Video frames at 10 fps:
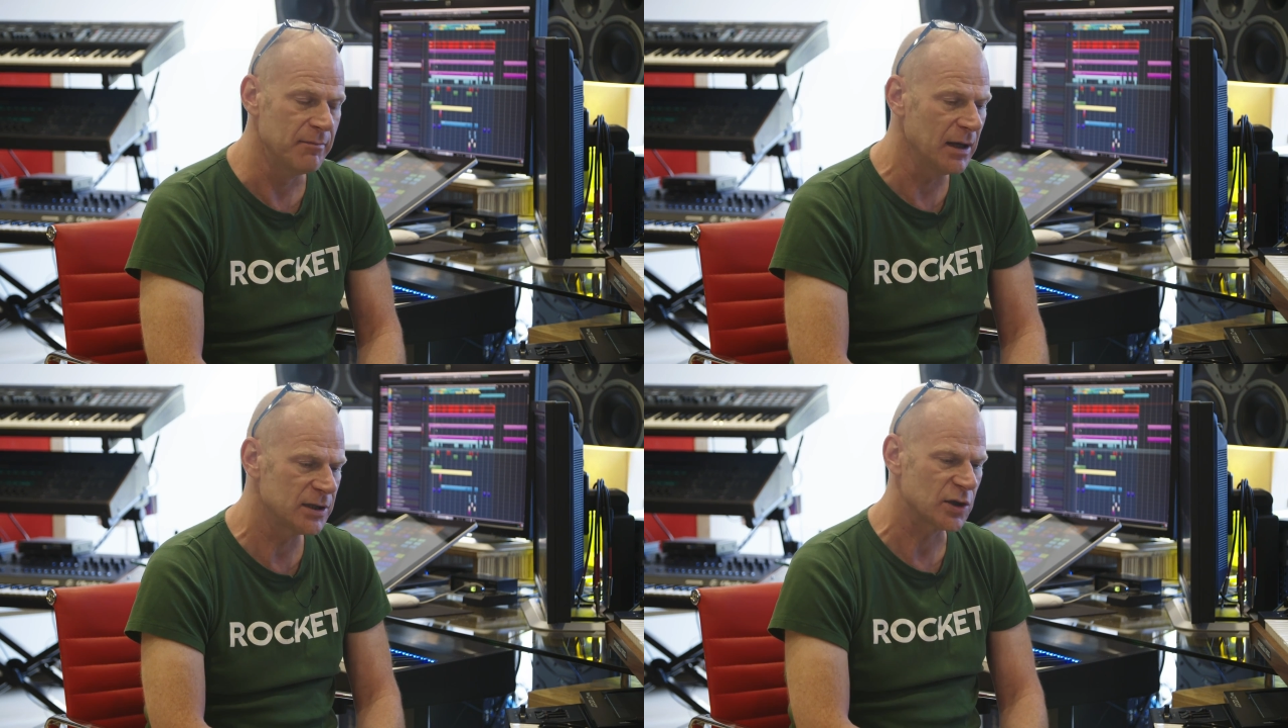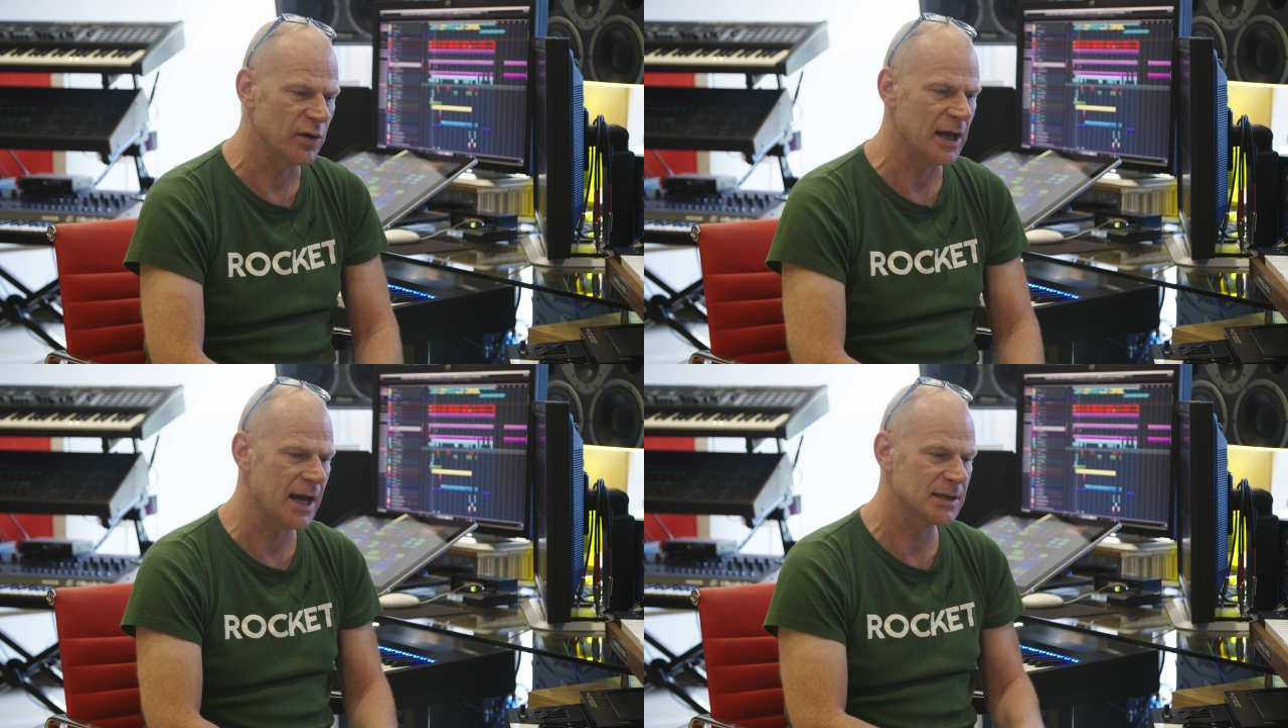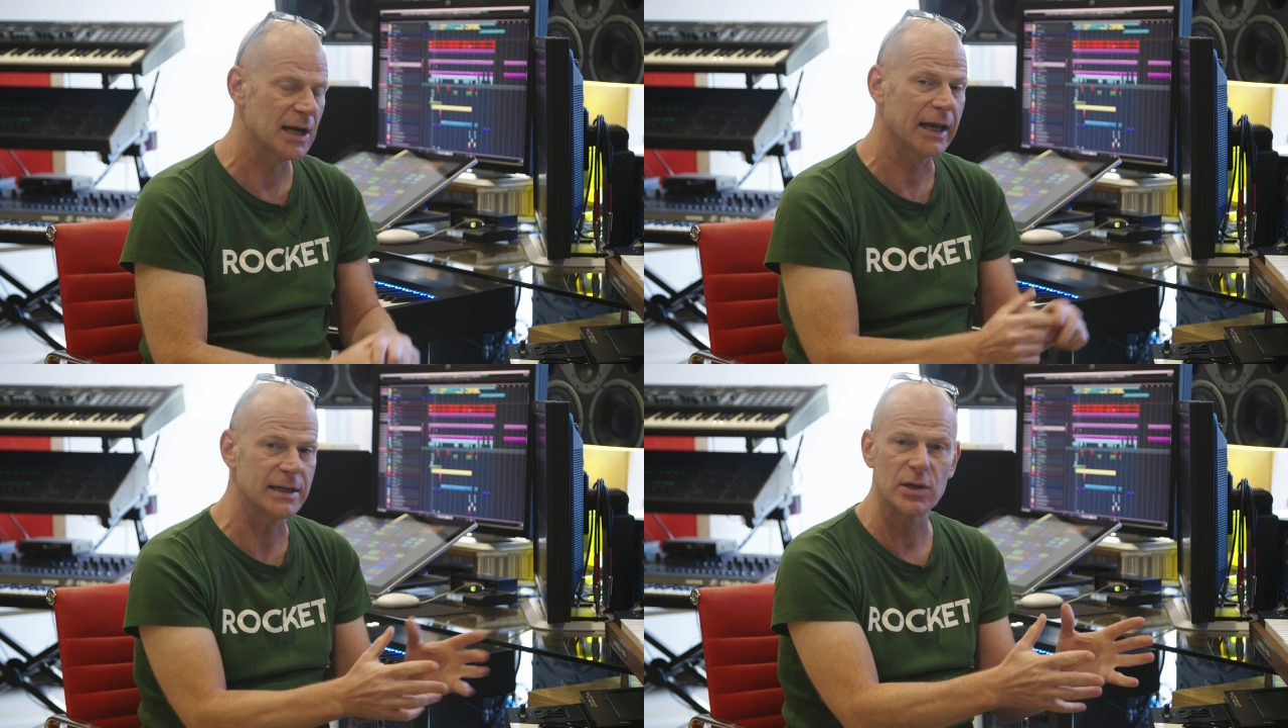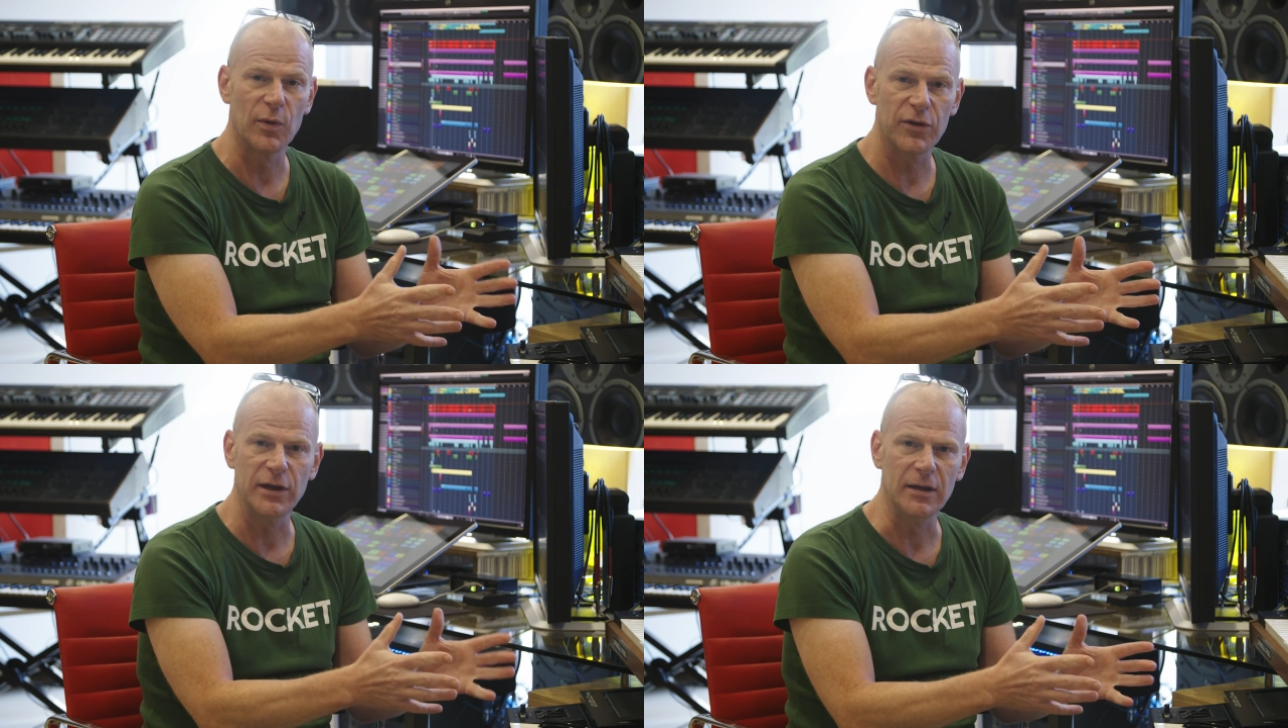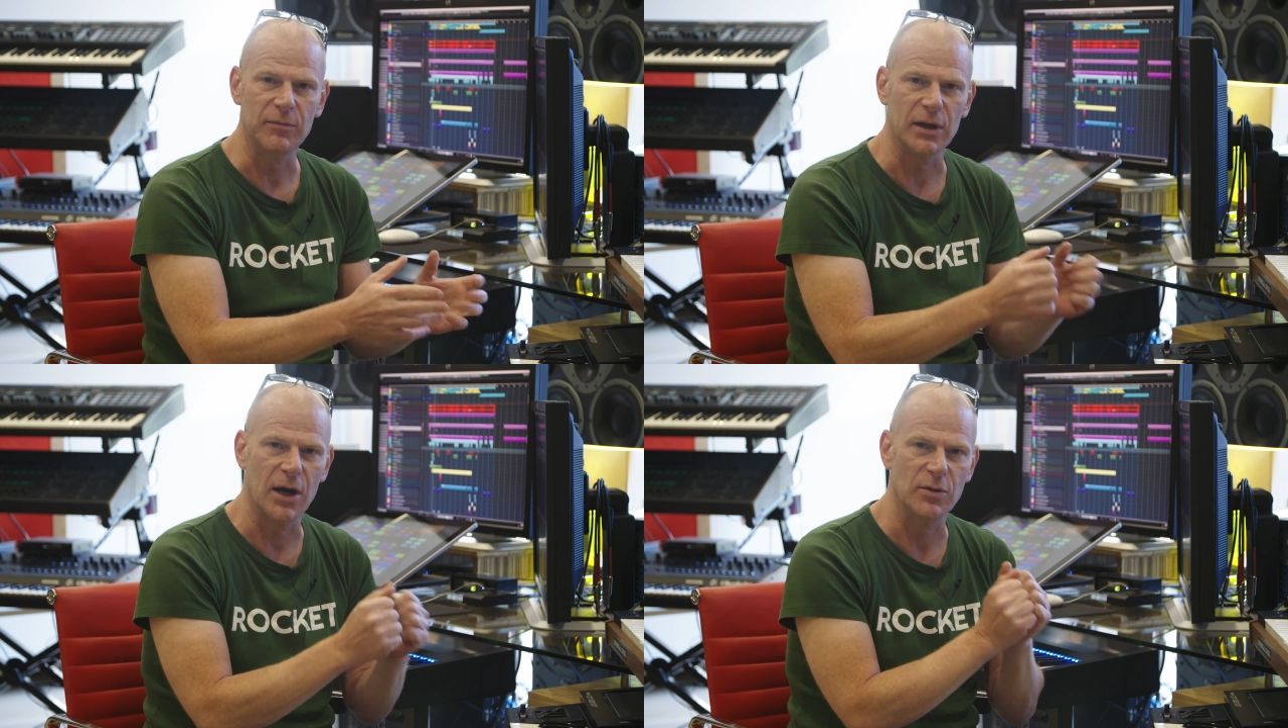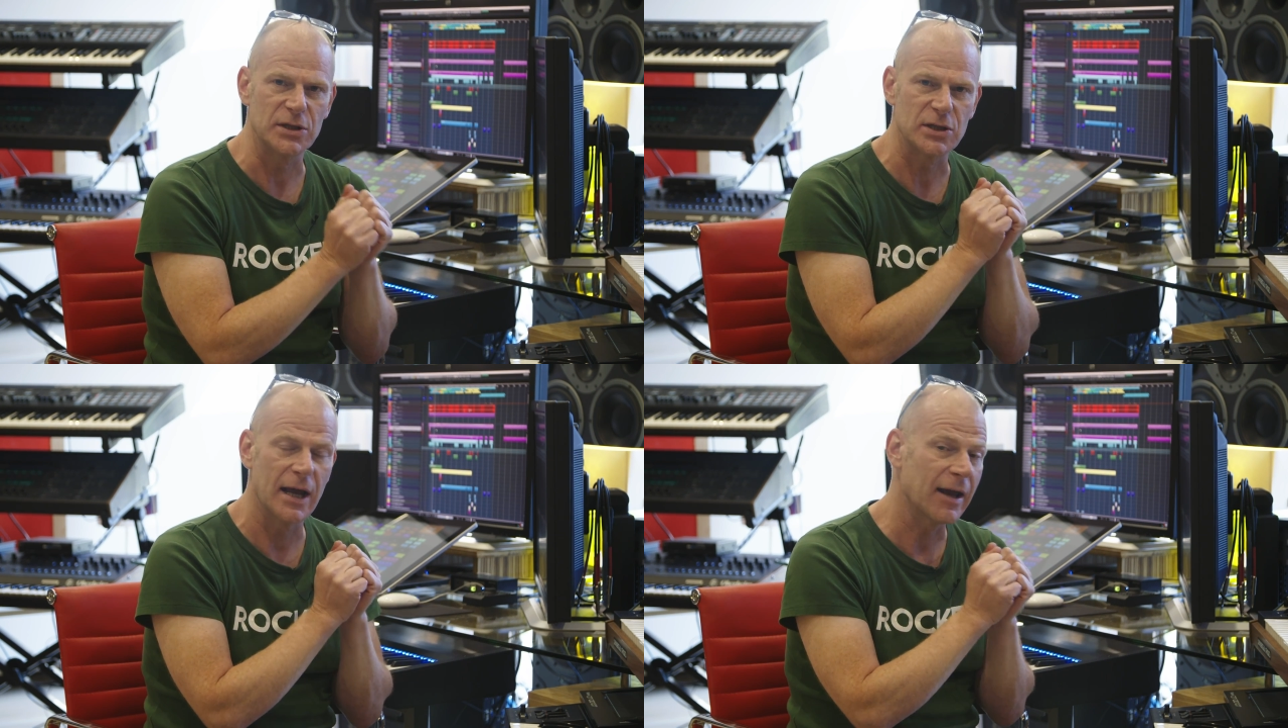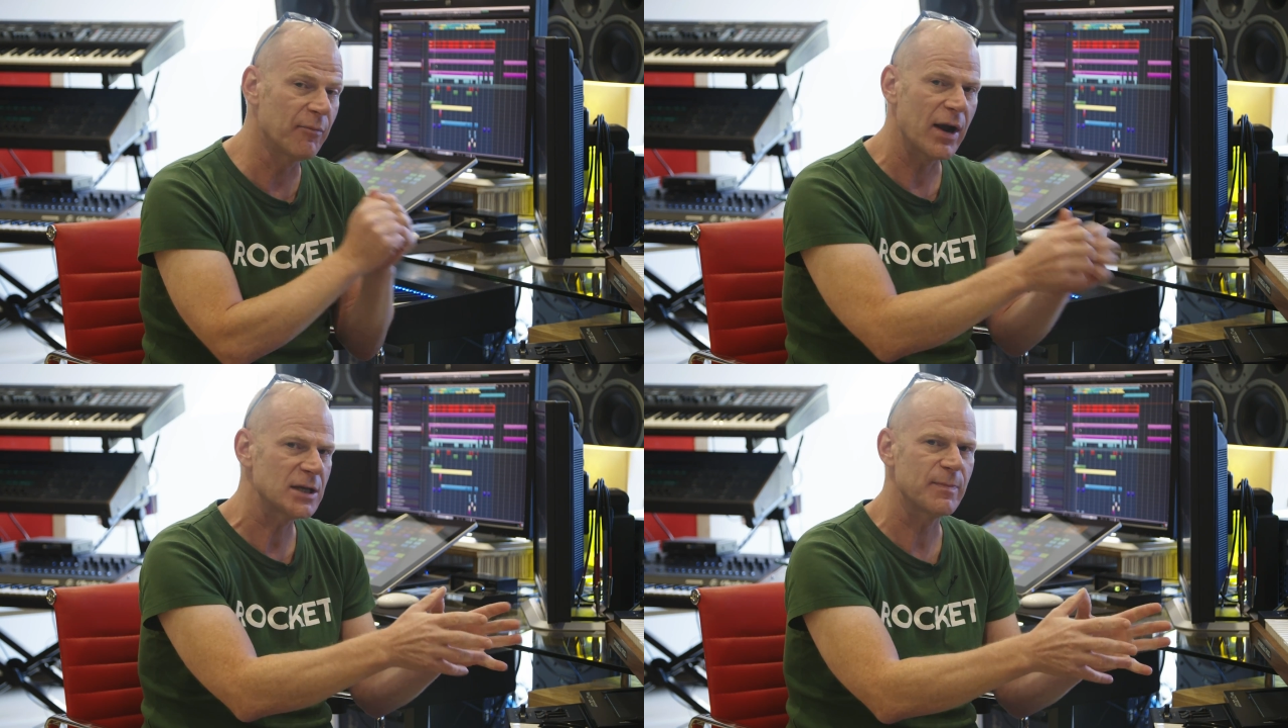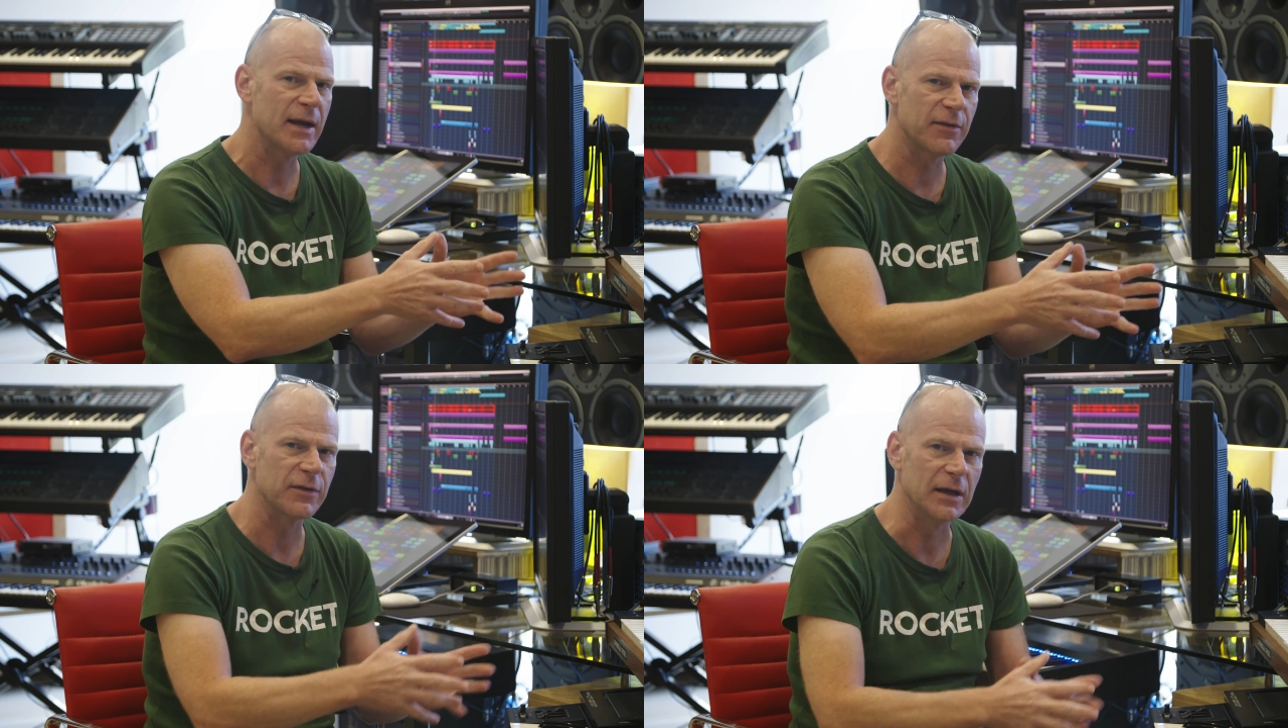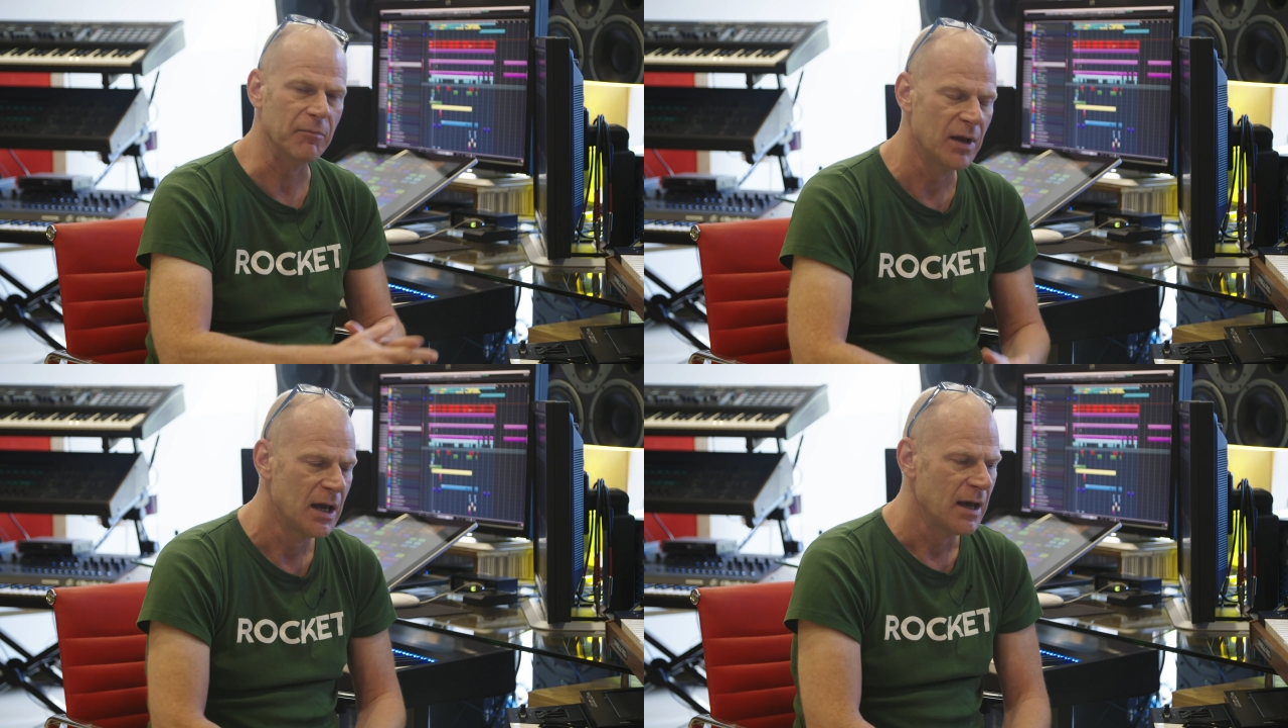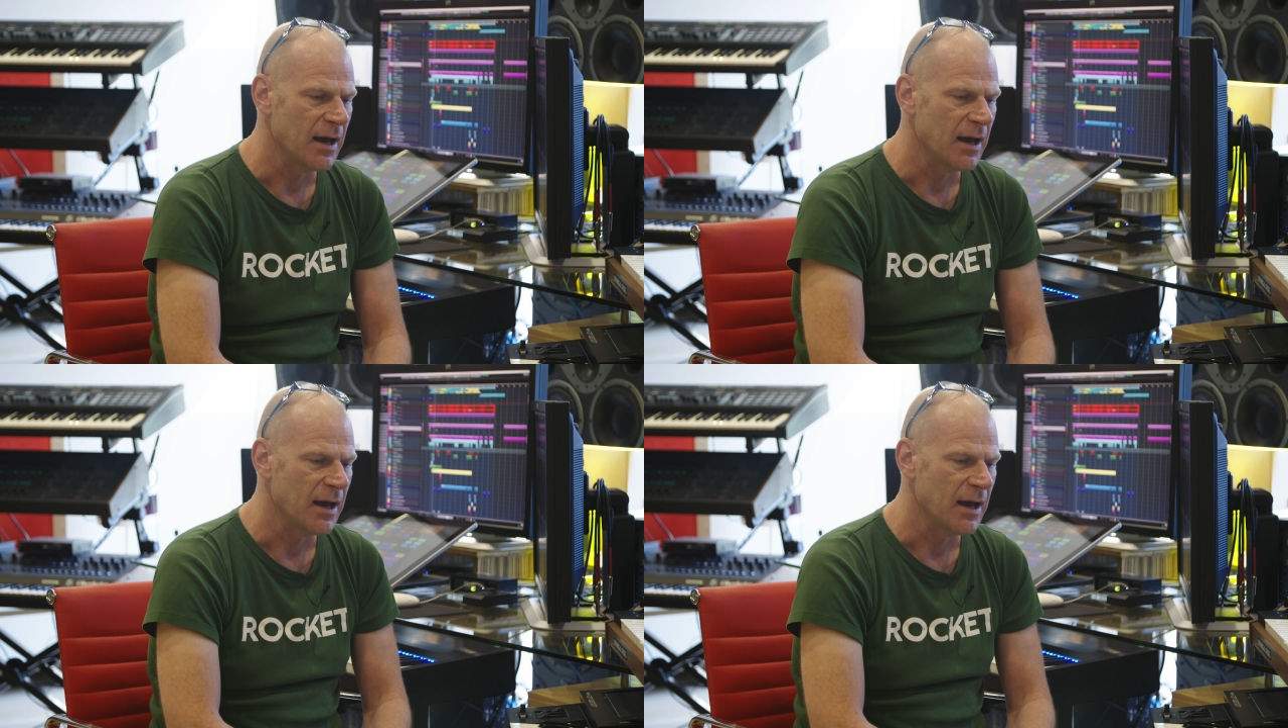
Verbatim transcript: military has like its own theme, just like a brass band theme.